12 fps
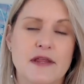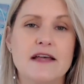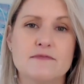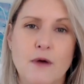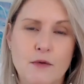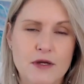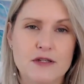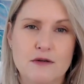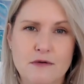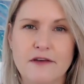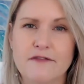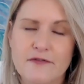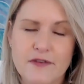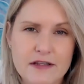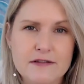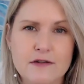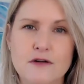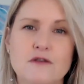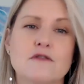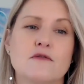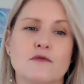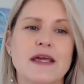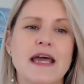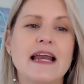That's what we do in the physical
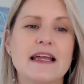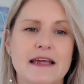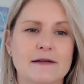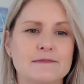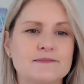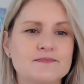reality.